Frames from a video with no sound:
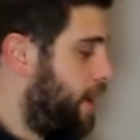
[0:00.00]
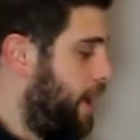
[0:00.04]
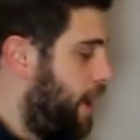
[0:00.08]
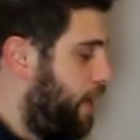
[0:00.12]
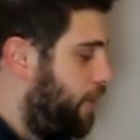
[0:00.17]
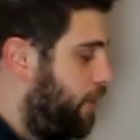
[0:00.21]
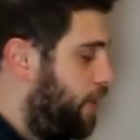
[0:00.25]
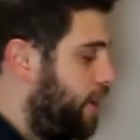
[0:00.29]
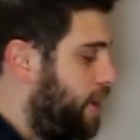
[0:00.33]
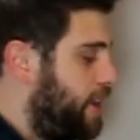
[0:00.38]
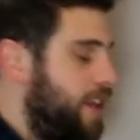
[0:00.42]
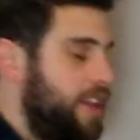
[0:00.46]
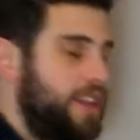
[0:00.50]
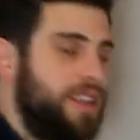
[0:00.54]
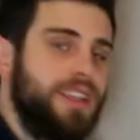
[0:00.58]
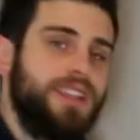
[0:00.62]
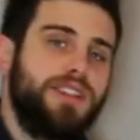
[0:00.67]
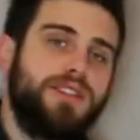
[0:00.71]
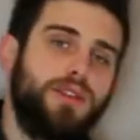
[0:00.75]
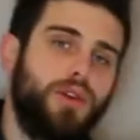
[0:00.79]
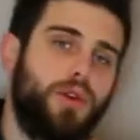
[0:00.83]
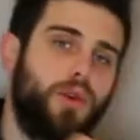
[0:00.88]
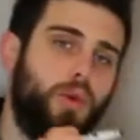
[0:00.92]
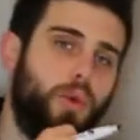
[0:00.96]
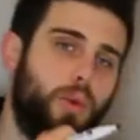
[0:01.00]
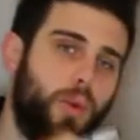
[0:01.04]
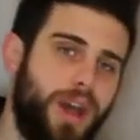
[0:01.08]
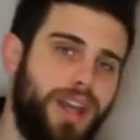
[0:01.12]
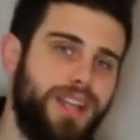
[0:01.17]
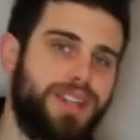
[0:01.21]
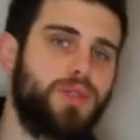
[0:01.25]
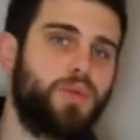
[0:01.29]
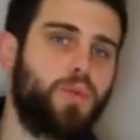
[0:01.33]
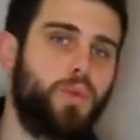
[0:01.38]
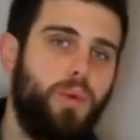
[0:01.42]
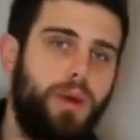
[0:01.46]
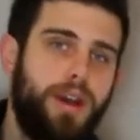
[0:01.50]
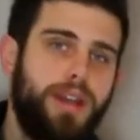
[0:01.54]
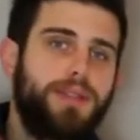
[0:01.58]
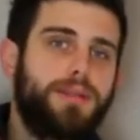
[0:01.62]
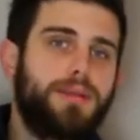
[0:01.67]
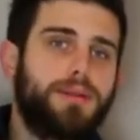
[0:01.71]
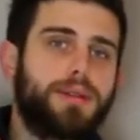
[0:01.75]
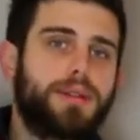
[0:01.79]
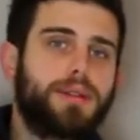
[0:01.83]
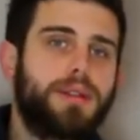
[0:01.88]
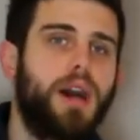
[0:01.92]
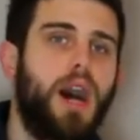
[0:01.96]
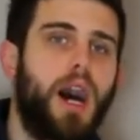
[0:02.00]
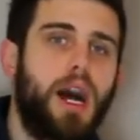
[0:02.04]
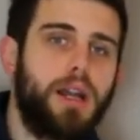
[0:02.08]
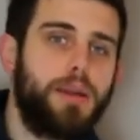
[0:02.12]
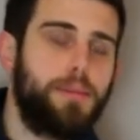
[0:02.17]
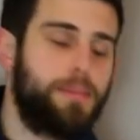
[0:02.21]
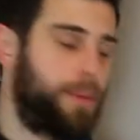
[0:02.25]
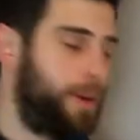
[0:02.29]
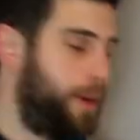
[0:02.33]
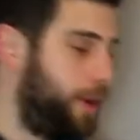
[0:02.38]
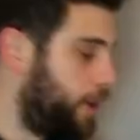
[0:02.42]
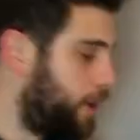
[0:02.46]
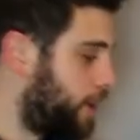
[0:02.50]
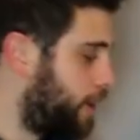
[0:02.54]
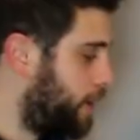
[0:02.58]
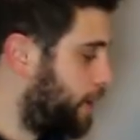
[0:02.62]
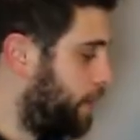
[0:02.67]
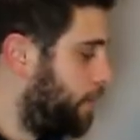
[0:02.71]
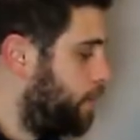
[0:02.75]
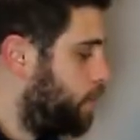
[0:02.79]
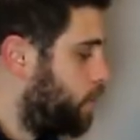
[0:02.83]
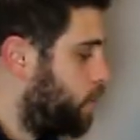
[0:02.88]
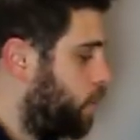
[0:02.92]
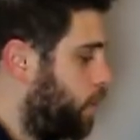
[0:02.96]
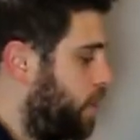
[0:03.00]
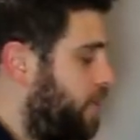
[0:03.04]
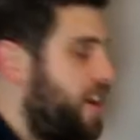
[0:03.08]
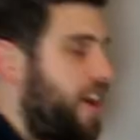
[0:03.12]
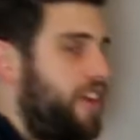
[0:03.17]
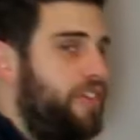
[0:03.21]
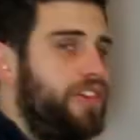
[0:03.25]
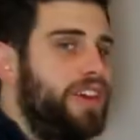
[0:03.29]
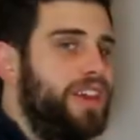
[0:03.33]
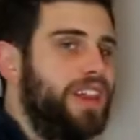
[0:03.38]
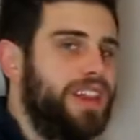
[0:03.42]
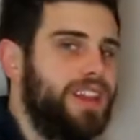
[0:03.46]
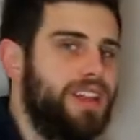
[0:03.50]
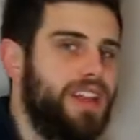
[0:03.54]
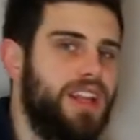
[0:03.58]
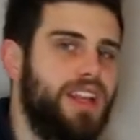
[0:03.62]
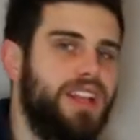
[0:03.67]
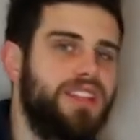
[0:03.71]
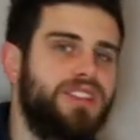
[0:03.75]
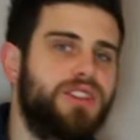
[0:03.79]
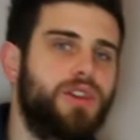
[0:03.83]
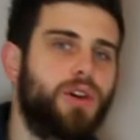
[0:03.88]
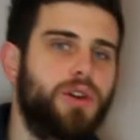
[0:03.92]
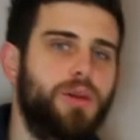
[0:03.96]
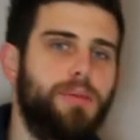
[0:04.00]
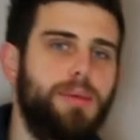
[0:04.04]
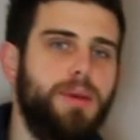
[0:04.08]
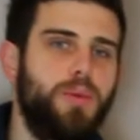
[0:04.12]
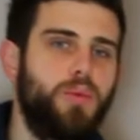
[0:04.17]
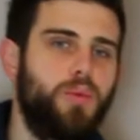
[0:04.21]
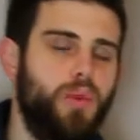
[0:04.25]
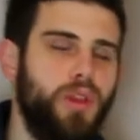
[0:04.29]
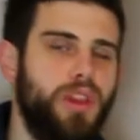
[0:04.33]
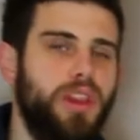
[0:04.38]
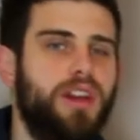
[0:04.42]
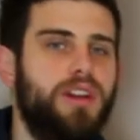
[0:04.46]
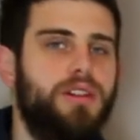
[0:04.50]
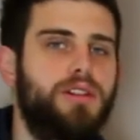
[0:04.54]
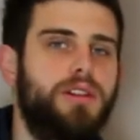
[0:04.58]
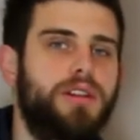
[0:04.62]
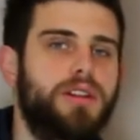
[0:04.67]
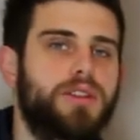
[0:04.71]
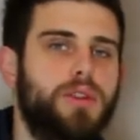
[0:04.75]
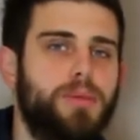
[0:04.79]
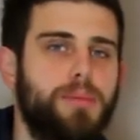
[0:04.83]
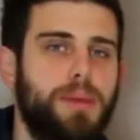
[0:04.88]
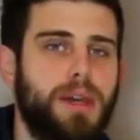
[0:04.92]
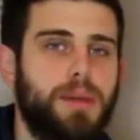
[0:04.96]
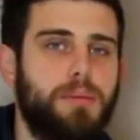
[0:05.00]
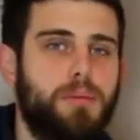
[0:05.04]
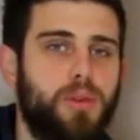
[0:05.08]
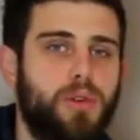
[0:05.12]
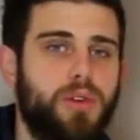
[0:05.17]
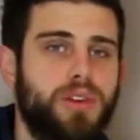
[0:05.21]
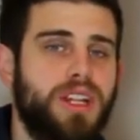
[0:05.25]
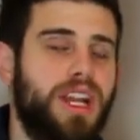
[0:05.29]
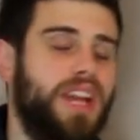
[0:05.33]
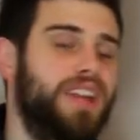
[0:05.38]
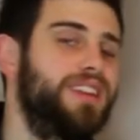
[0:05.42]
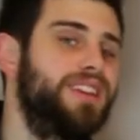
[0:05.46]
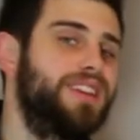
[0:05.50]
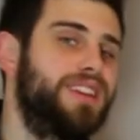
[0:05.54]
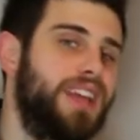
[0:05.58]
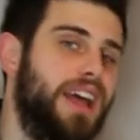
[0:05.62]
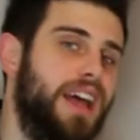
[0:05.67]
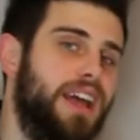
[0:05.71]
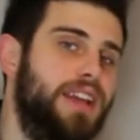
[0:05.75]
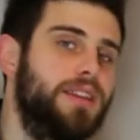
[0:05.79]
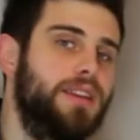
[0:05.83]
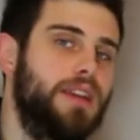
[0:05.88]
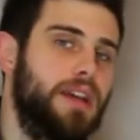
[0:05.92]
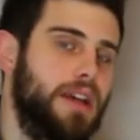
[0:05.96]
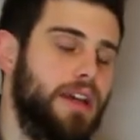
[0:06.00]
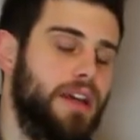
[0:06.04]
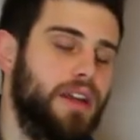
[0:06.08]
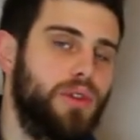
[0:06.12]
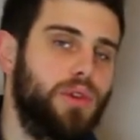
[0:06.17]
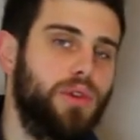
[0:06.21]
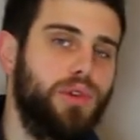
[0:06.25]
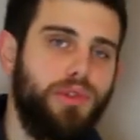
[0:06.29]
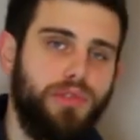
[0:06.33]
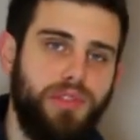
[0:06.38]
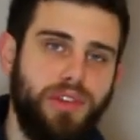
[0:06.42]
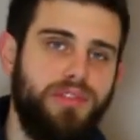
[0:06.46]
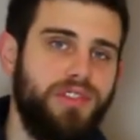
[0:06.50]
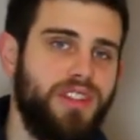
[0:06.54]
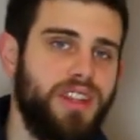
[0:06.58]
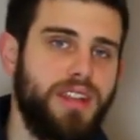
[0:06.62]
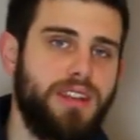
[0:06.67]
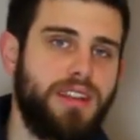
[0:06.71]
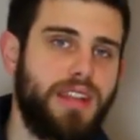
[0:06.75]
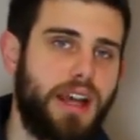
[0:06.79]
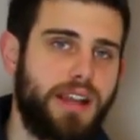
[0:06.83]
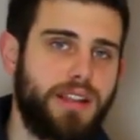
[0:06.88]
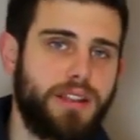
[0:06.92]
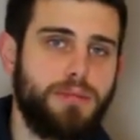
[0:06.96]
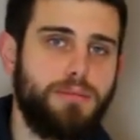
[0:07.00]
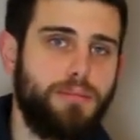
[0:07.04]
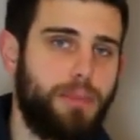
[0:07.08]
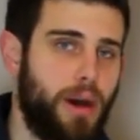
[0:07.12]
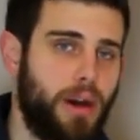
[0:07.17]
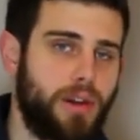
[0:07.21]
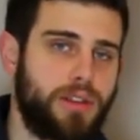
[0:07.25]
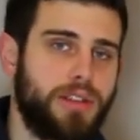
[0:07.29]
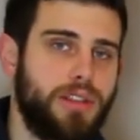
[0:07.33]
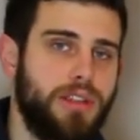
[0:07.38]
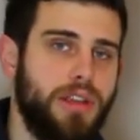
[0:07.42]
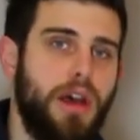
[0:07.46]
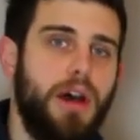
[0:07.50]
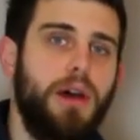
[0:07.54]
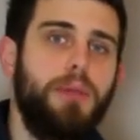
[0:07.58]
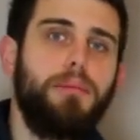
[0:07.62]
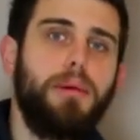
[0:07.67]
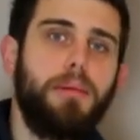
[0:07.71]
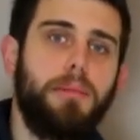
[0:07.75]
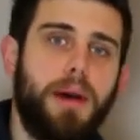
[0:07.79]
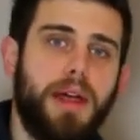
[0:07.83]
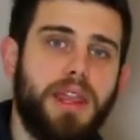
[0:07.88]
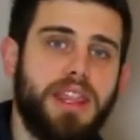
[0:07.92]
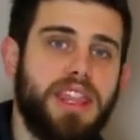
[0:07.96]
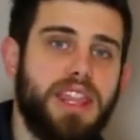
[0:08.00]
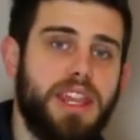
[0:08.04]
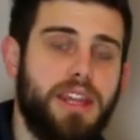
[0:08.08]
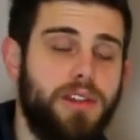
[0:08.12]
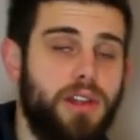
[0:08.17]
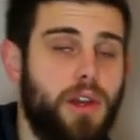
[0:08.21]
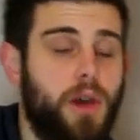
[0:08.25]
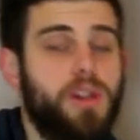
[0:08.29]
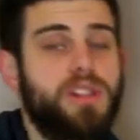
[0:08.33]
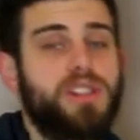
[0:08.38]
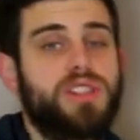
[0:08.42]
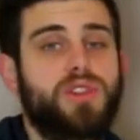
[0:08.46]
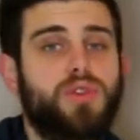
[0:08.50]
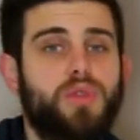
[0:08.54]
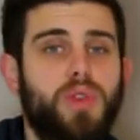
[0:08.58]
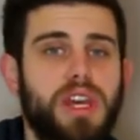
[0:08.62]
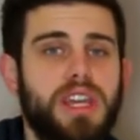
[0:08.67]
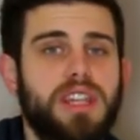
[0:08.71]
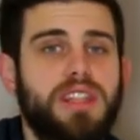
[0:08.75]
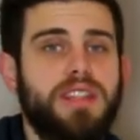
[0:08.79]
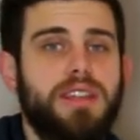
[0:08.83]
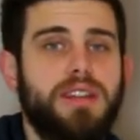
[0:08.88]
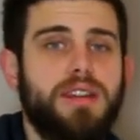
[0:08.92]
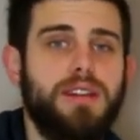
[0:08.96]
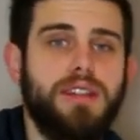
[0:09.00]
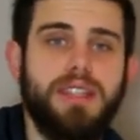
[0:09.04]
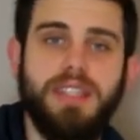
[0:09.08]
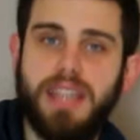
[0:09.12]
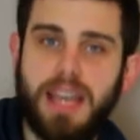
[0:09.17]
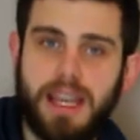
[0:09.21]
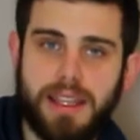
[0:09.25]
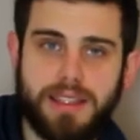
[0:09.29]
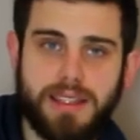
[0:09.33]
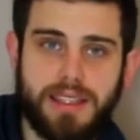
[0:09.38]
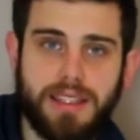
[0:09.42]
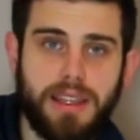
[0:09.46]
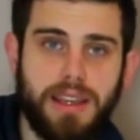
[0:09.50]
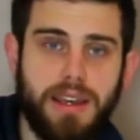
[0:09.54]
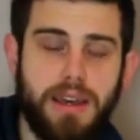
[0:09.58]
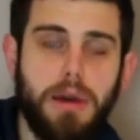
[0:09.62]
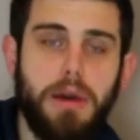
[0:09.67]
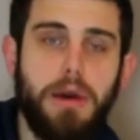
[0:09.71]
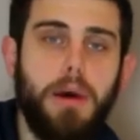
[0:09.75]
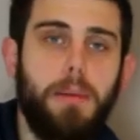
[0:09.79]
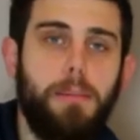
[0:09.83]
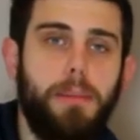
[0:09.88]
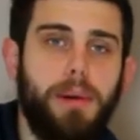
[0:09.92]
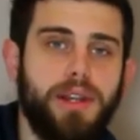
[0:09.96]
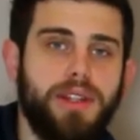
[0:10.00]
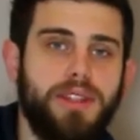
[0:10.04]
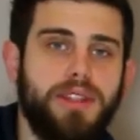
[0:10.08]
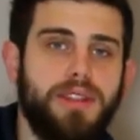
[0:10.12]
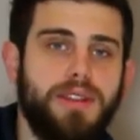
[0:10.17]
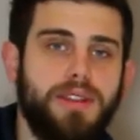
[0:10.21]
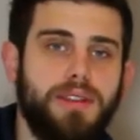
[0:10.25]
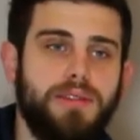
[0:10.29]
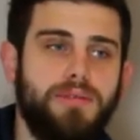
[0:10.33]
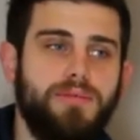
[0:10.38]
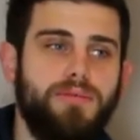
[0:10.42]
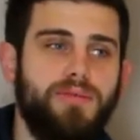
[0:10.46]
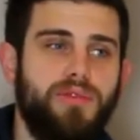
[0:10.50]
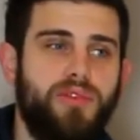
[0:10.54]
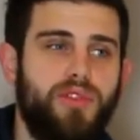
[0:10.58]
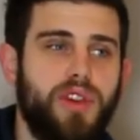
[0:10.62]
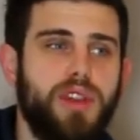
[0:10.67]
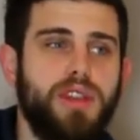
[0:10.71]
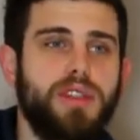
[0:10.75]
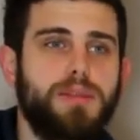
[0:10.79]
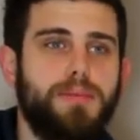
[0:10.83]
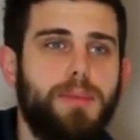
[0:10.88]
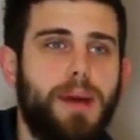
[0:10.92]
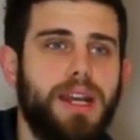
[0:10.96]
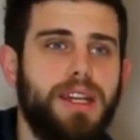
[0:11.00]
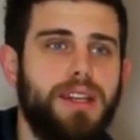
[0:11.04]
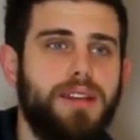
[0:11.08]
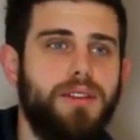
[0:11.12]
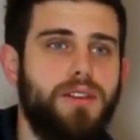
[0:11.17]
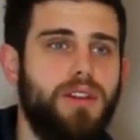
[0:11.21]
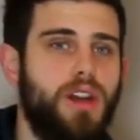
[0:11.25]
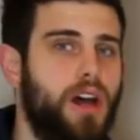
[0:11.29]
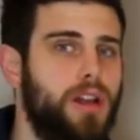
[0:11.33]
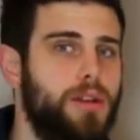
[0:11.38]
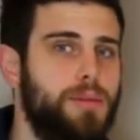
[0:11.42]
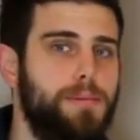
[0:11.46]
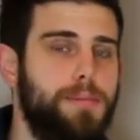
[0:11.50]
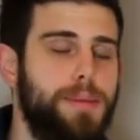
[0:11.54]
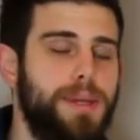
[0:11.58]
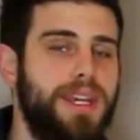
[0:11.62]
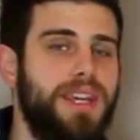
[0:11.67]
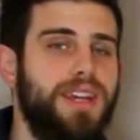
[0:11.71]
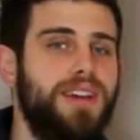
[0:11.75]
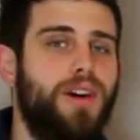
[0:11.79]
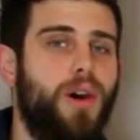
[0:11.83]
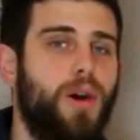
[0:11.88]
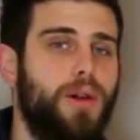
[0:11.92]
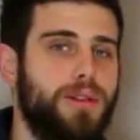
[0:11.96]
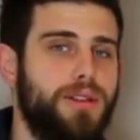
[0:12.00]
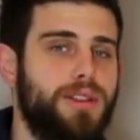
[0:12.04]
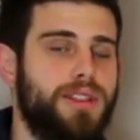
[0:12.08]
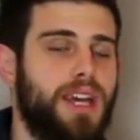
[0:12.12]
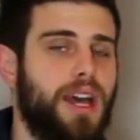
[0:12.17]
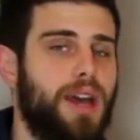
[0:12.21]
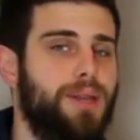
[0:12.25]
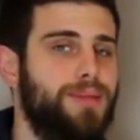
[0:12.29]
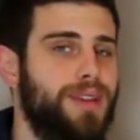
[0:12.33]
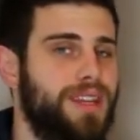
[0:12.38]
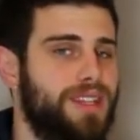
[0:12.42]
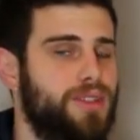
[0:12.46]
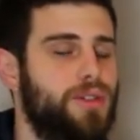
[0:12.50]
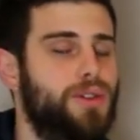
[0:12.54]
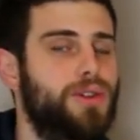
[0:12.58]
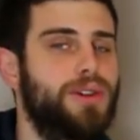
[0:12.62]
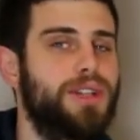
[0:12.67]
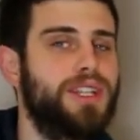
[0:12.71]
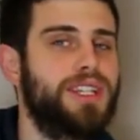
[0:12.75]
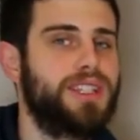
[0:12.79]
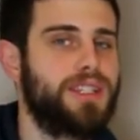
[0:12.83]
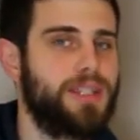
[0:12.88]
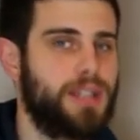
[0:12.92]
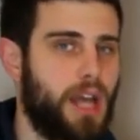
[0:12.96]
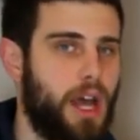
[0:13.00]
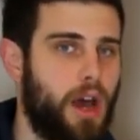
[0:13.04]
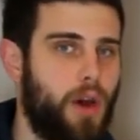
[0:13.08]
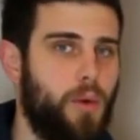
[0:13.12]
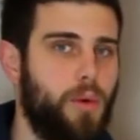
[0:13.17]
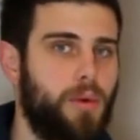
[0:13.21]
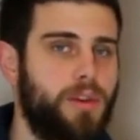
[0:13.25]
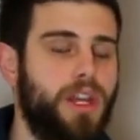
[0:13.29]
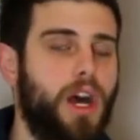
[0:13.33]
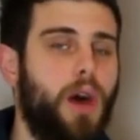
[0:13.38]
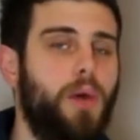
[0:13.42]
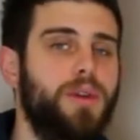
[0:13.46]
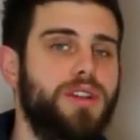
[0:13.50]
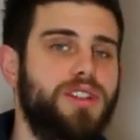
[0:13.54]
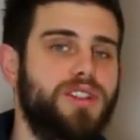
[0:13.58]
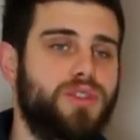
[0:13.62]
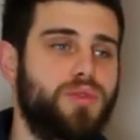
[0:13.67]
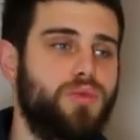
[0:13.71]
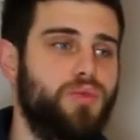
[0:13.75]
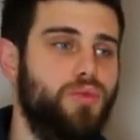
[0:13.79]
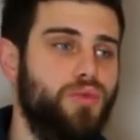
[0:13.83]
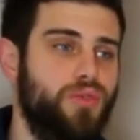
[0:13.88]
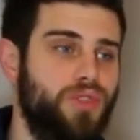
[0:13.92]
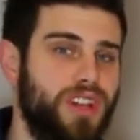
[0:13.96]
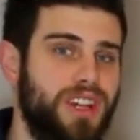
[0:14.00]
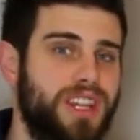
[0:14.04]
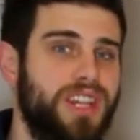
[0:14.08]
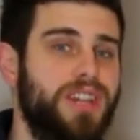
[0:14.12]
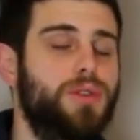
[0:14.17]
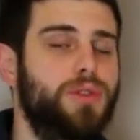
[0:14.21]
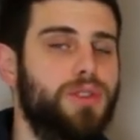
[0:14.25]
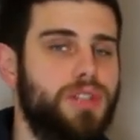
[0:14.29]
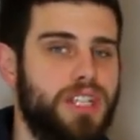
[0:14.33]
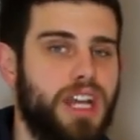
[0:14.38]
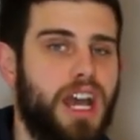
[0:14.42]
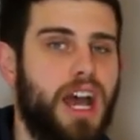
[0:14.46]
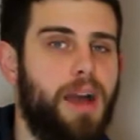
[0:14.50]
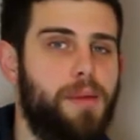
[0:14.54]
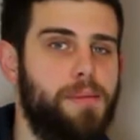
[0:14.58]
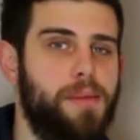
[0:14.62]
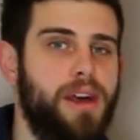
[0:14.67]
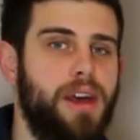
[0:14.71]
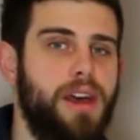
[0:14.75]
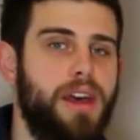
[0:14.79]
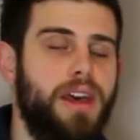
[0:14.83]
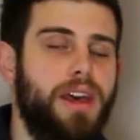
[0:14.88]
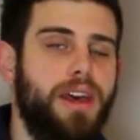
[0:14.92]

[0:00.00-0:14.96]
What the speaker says: Affiliate is a great way to start, but with affiliate, it's going to be really hard to make more than 10 to 15,000 bucks per month. Now it's great, yes, but things might not be all the time as good as now. Now it's a really good time.